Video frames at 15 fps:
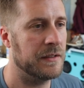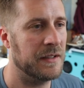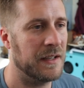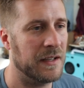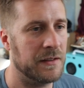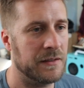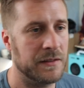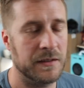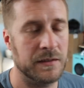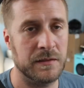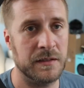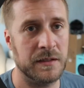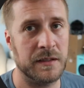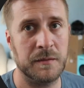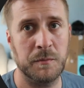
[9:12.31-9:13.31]
Now, the
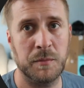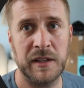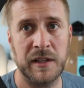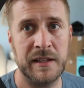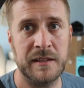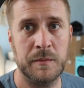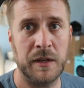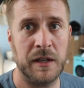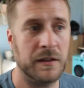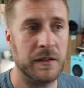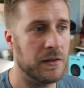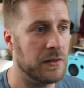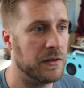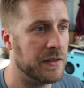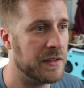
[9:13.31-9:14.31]
only complaint about
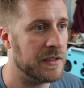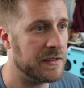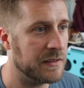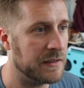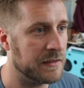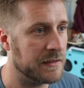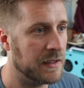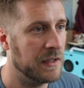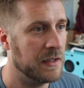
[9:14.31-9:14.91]
all of this is